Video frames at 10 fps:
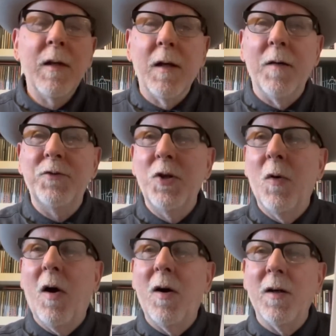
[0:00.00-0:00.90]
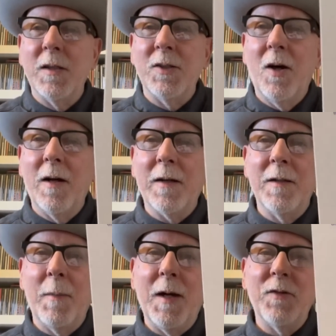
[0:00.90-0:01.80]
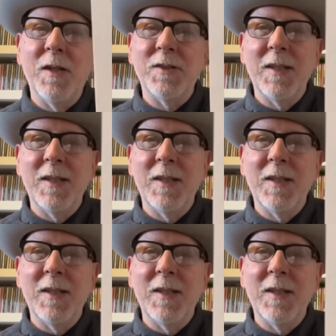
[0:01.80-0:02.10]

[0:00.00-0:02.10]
of Joe Harley talking about this.